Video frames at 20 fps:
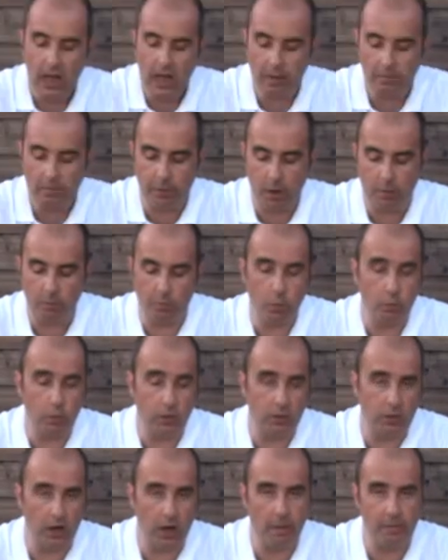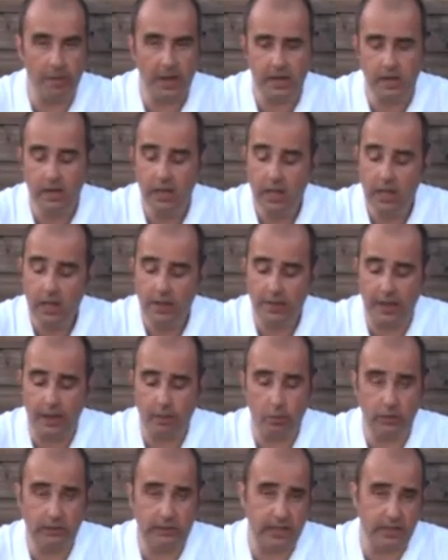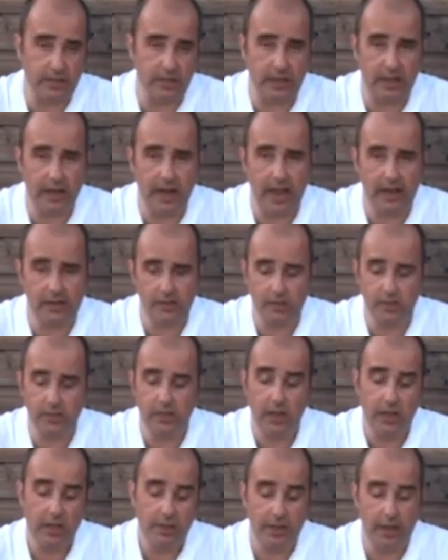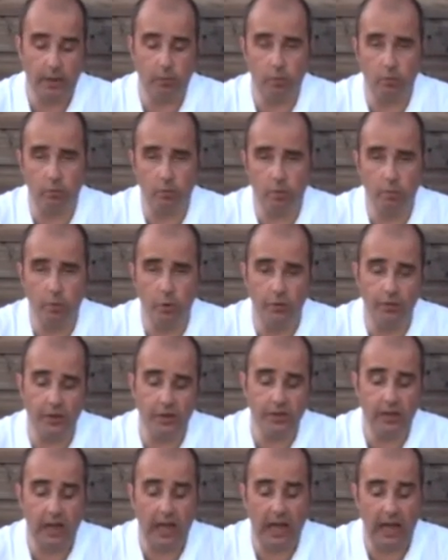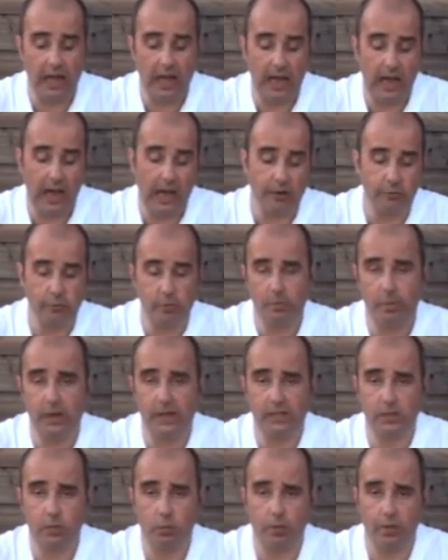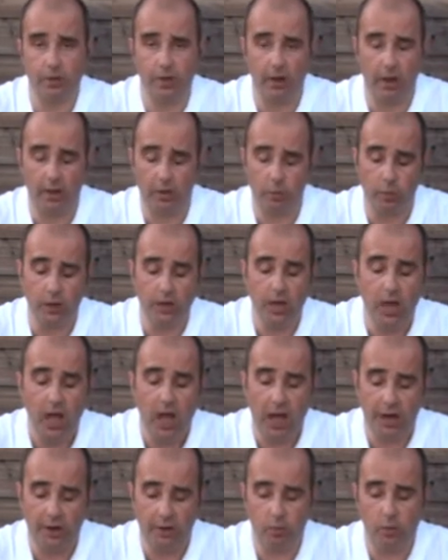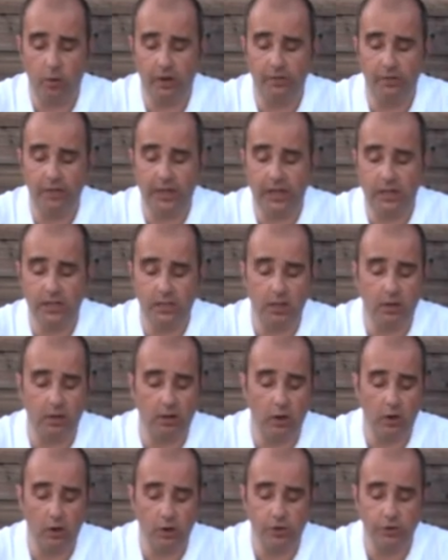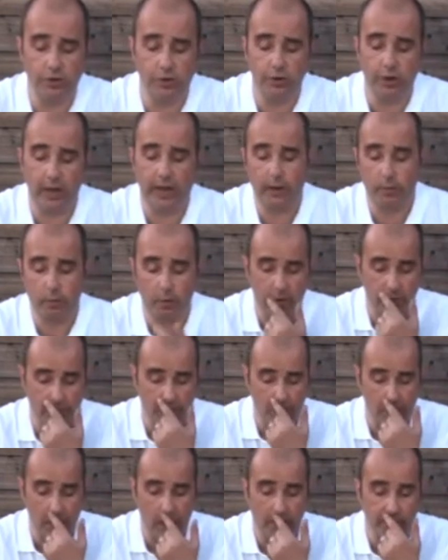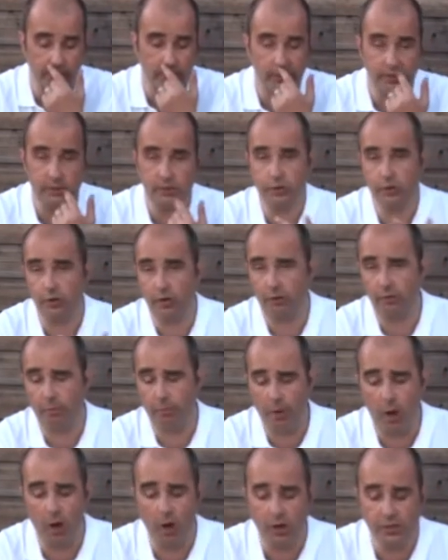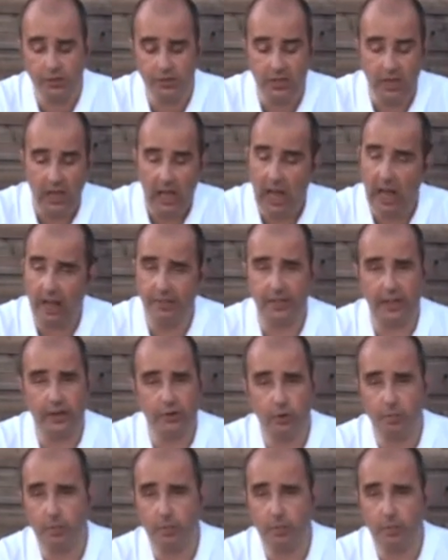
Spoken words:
A plumber will come in, they will disconnect it, they will remove it and replace it with another one. And one of these can cost you anywhere from 100 to 200 pounds, and then you're